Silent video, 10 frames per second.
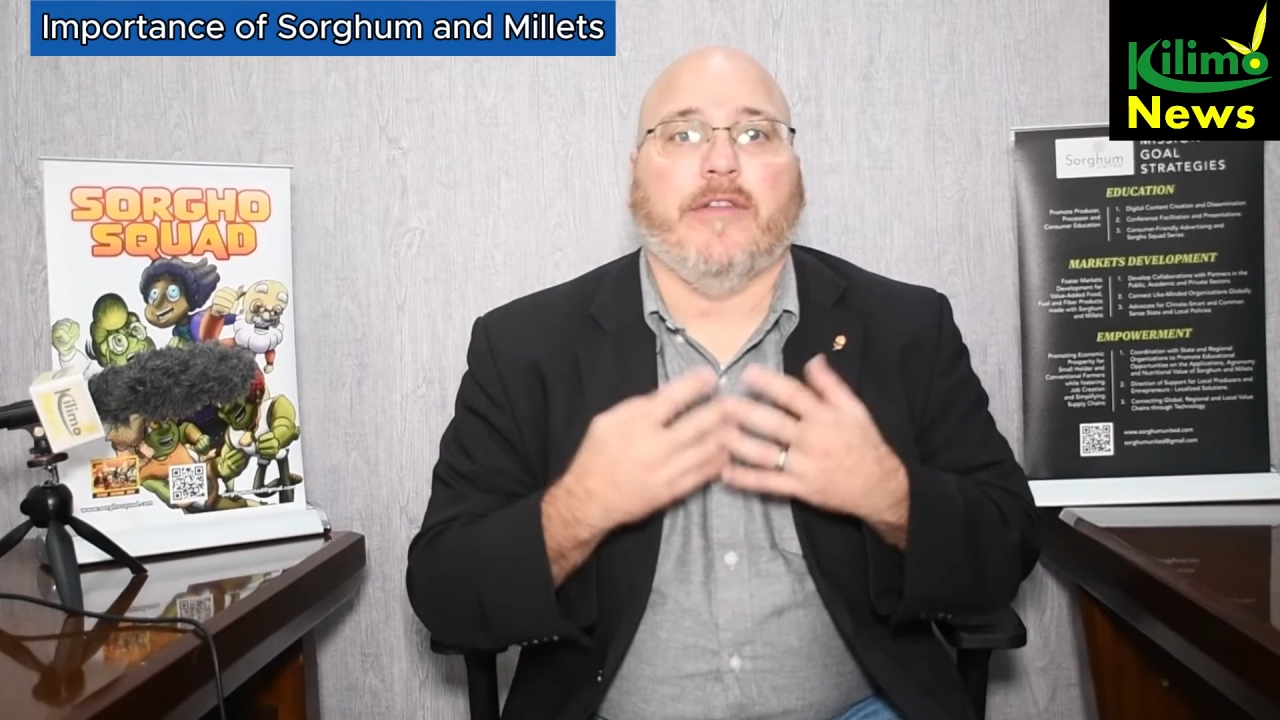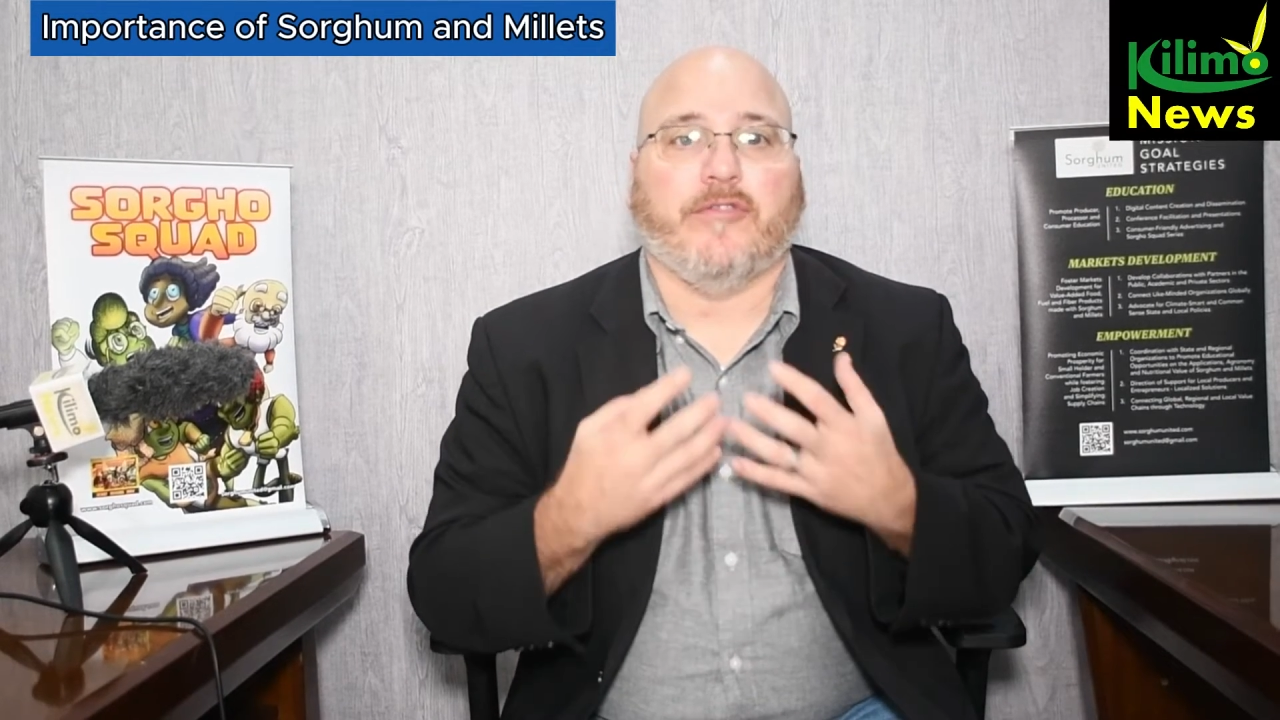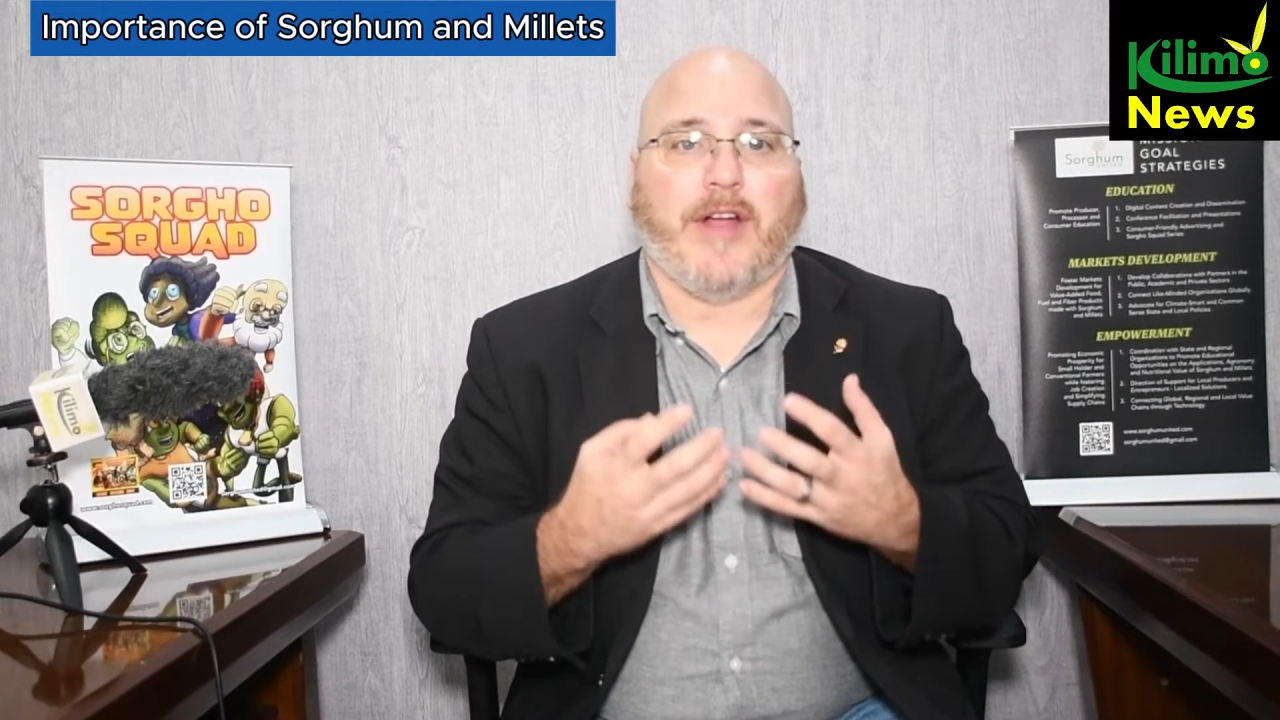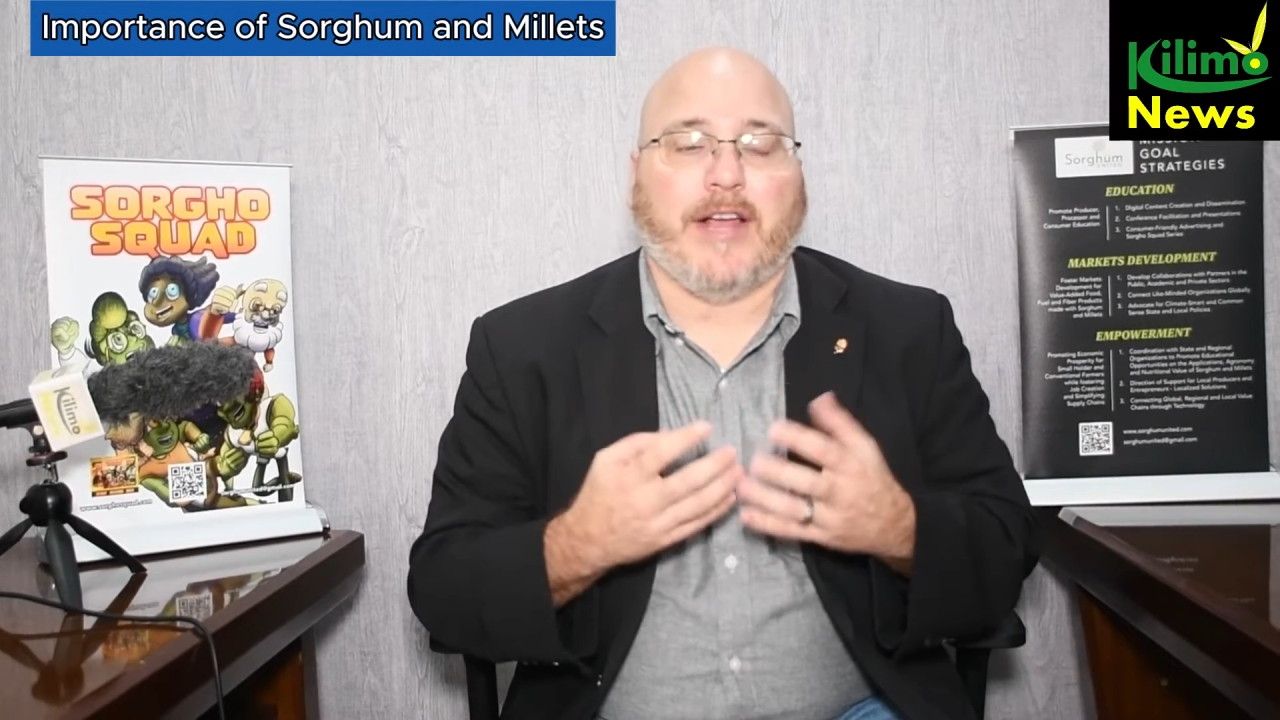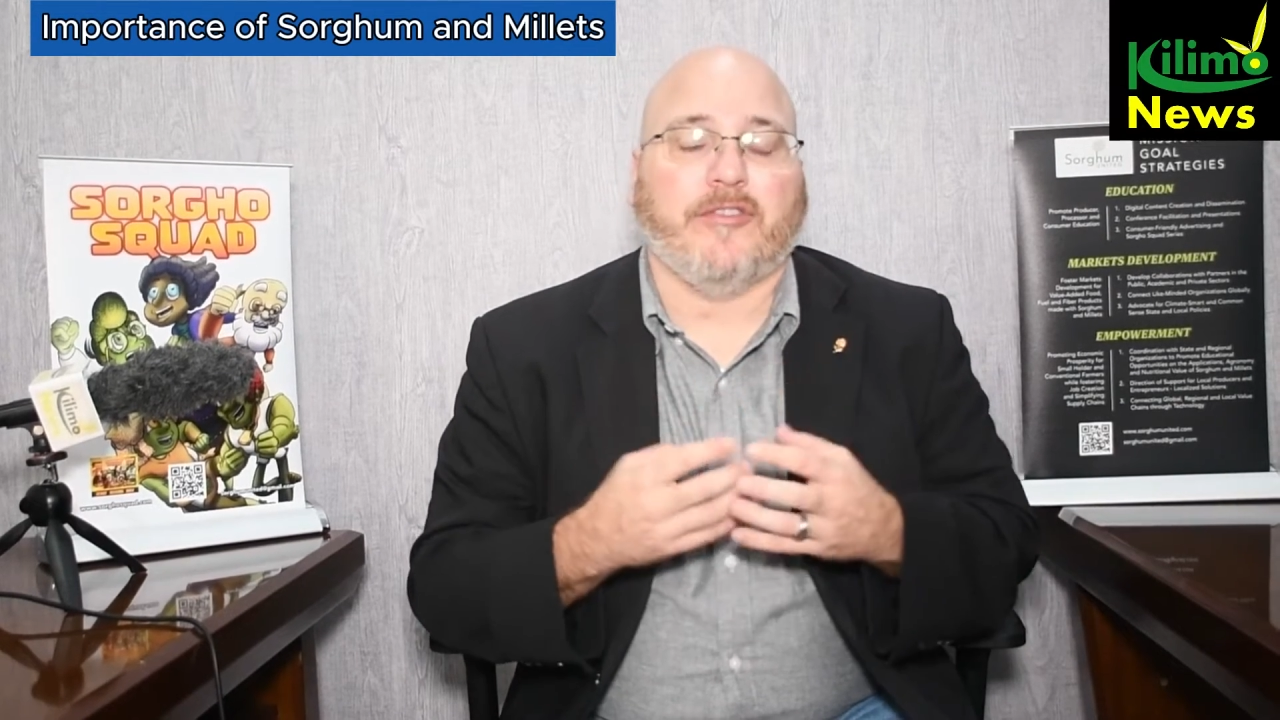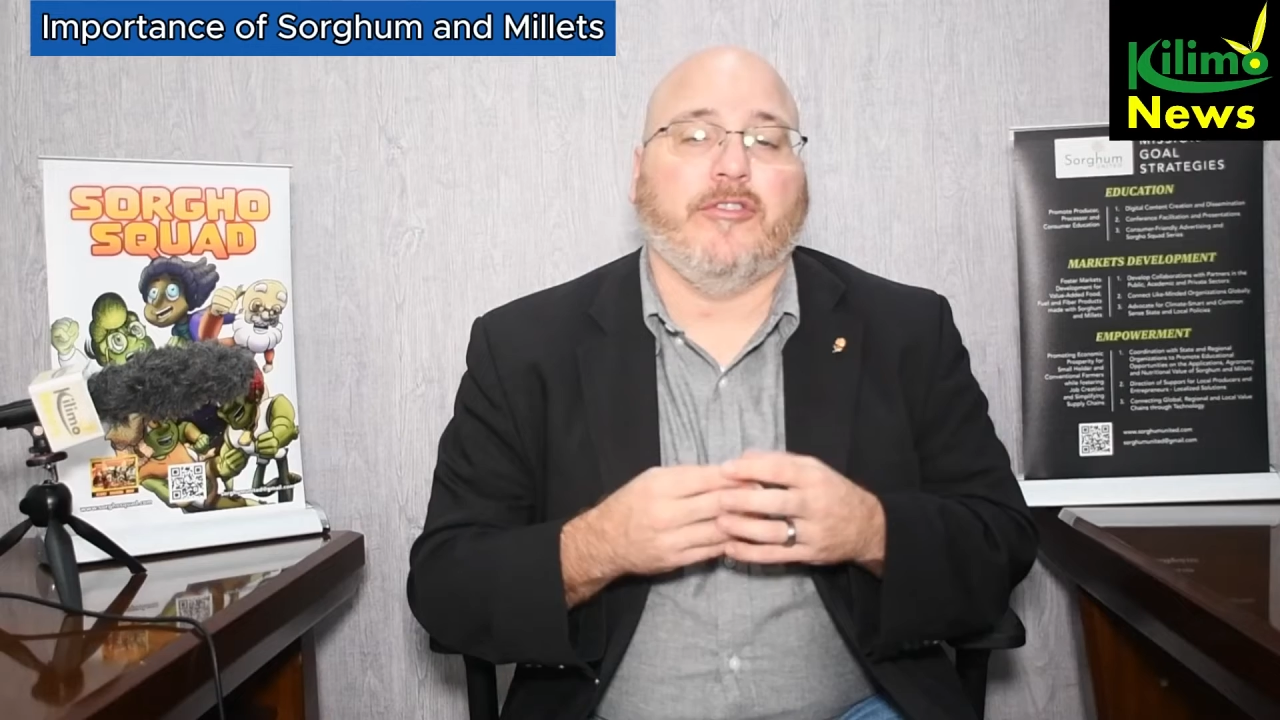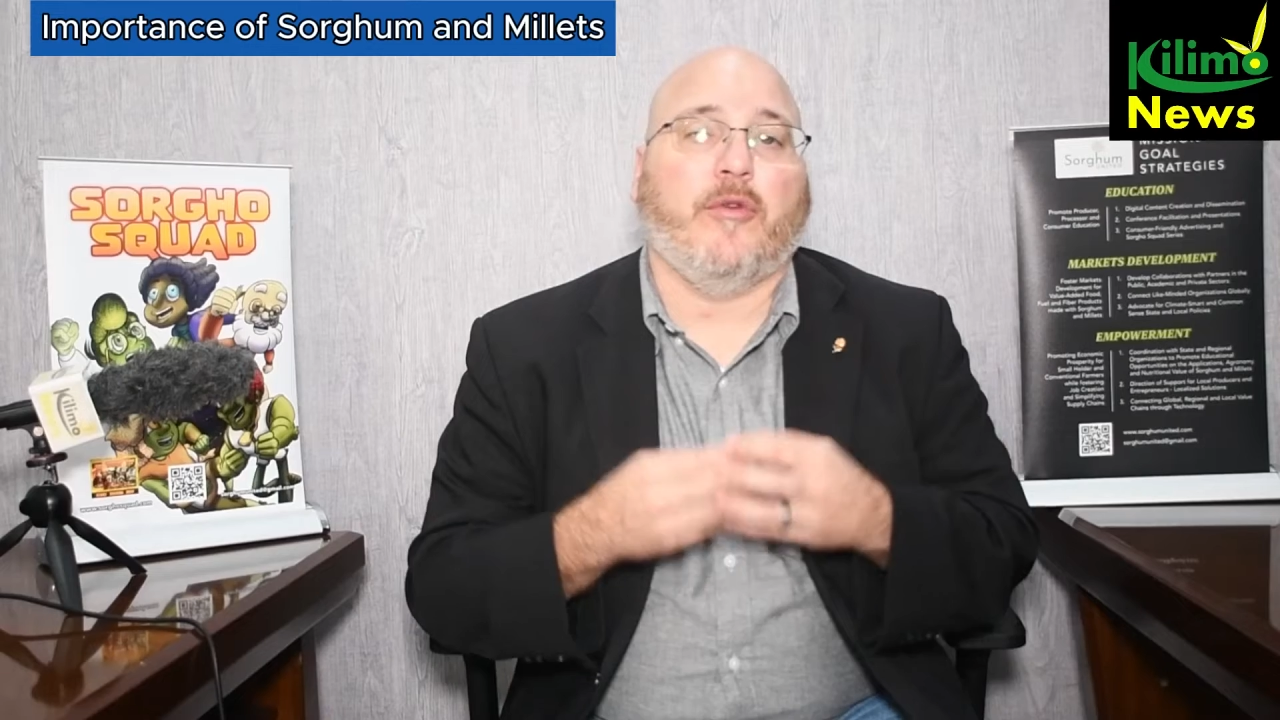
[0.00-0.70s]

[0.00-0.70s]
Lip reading: of traction,